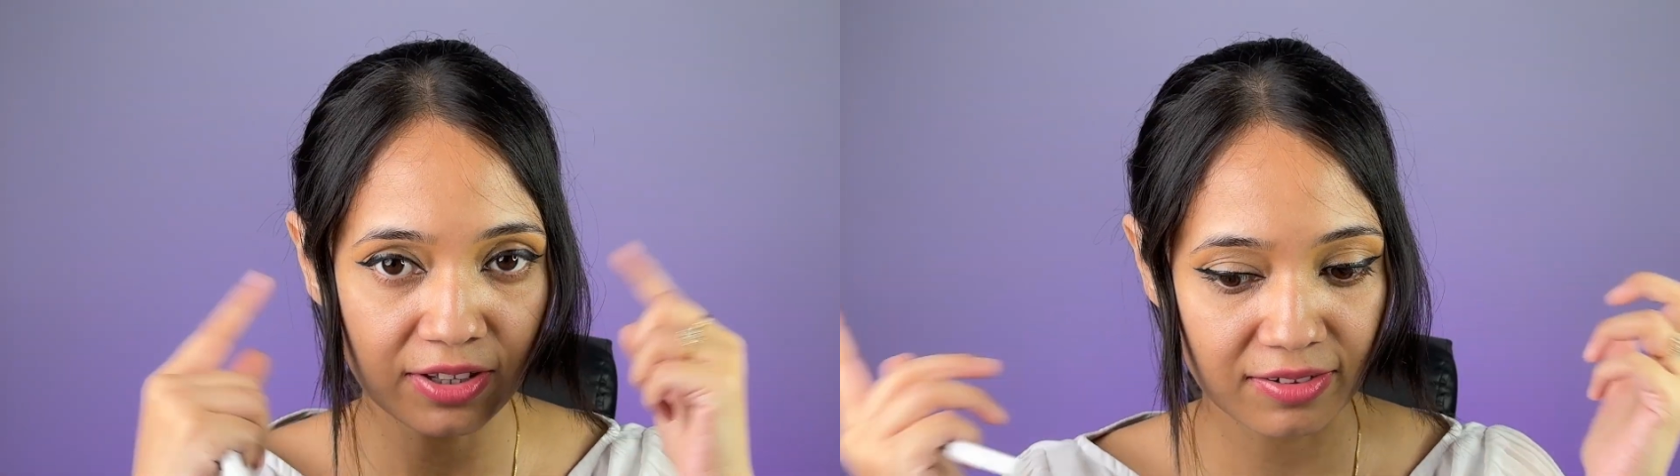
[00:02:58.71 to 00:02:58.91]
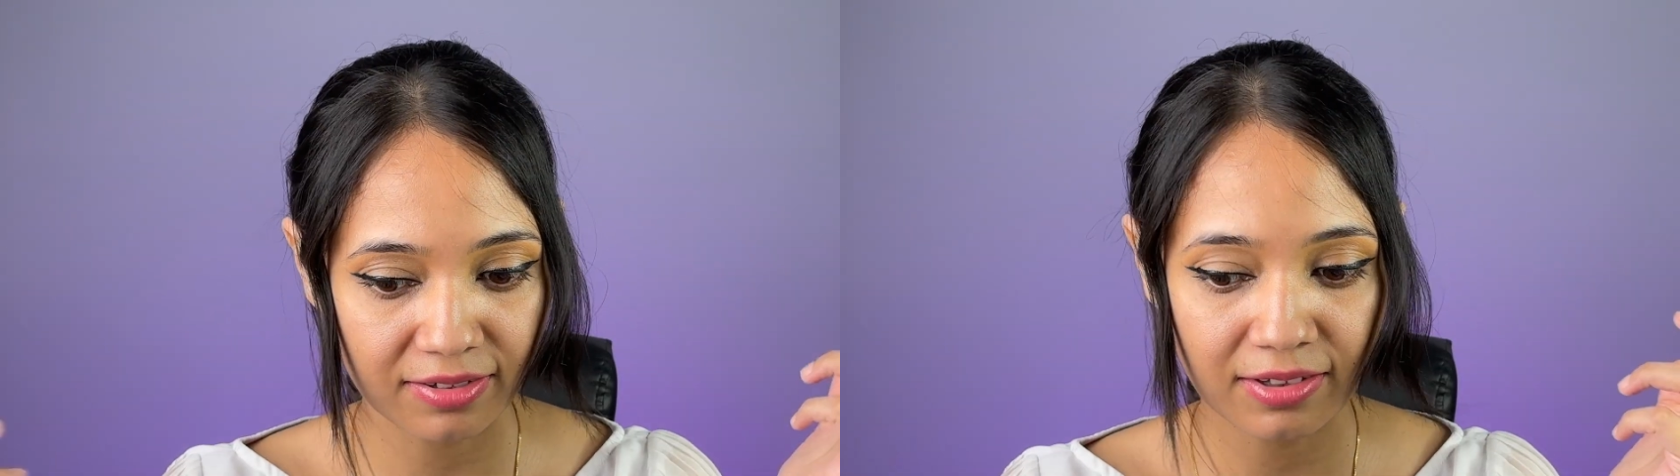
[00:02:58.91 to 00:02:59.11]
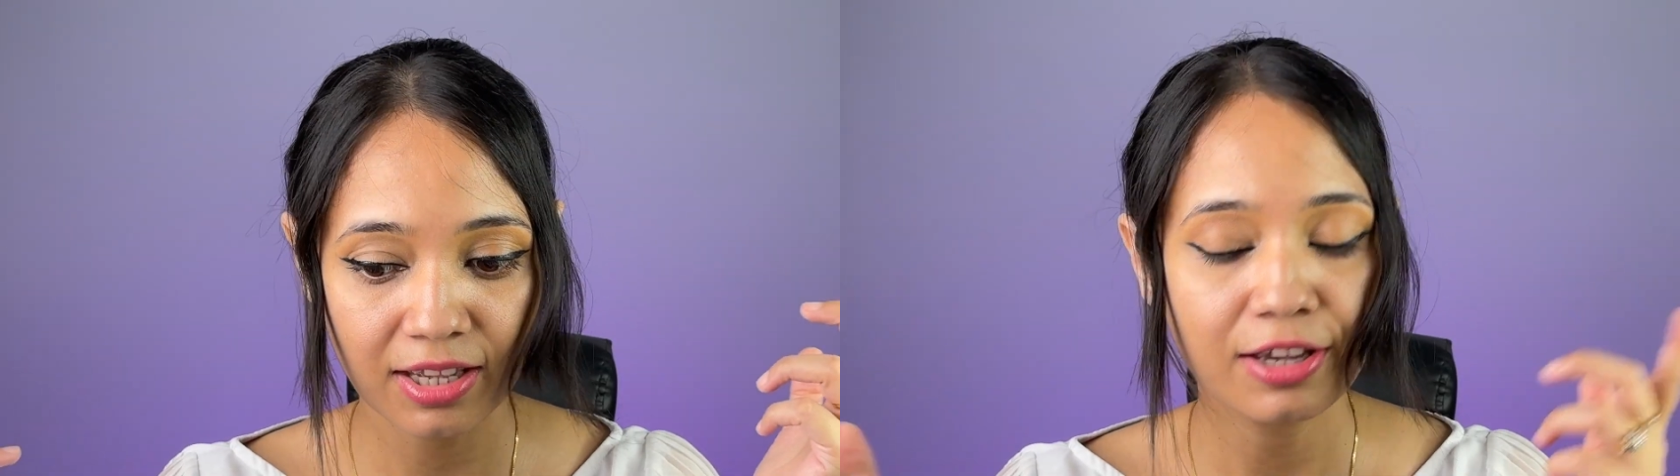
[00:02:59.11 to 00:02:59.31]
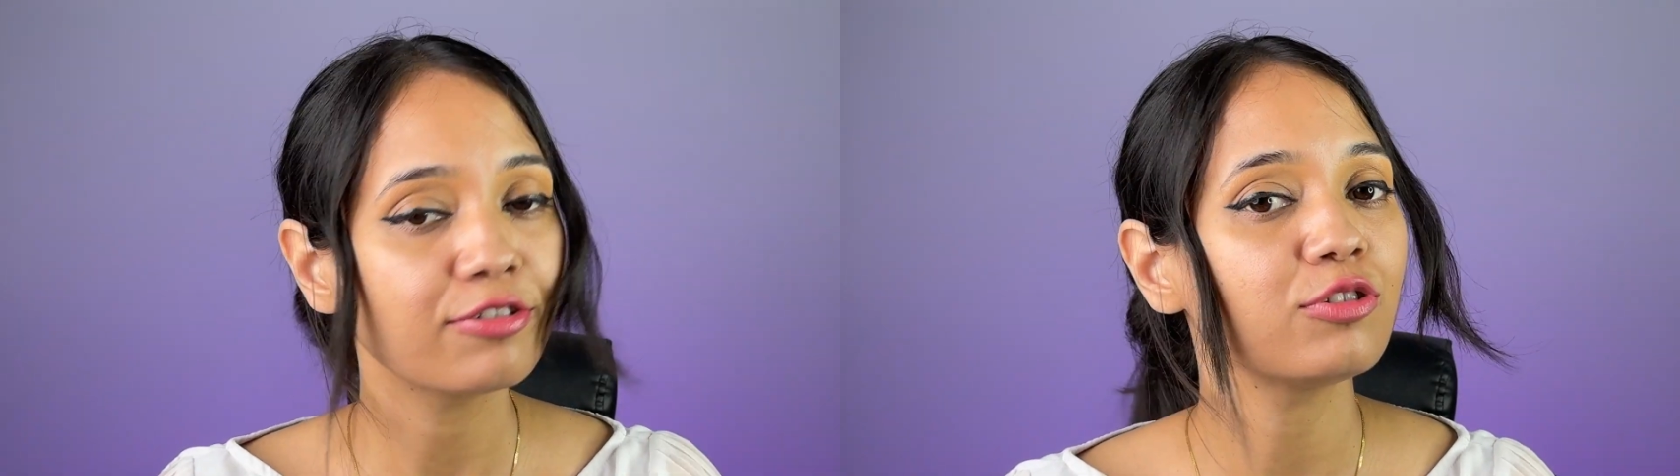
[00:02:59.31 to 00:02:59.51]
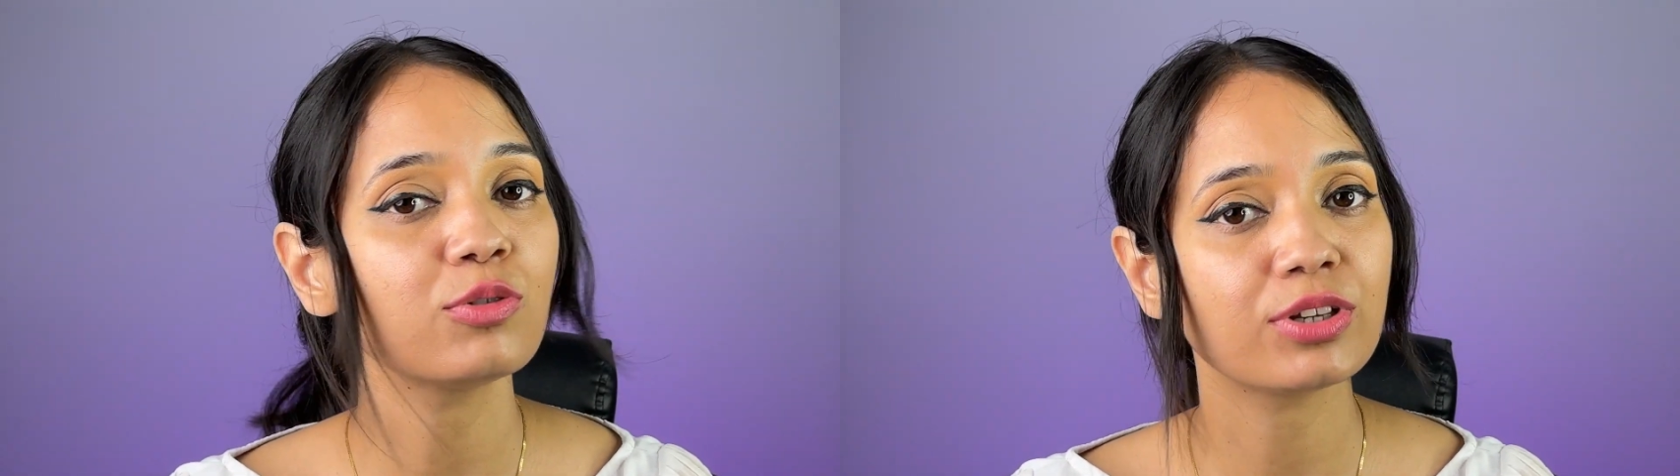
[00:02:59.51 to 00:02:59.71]
this.
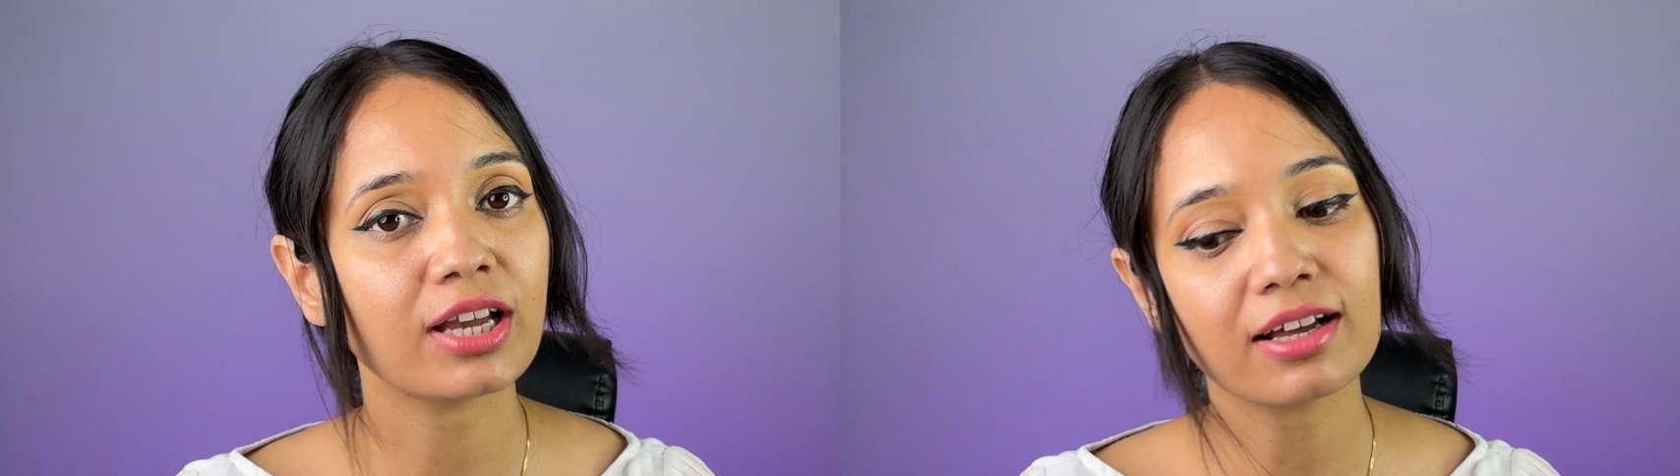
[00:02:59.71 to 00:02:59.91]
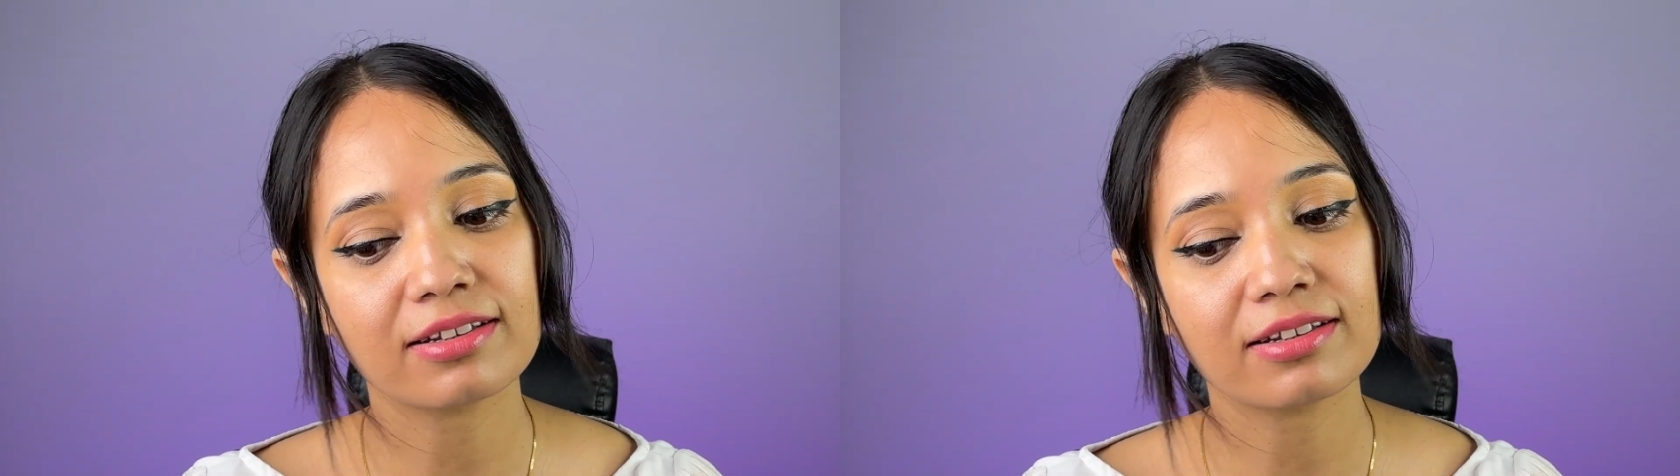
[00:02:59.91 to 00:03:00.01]
So yeah,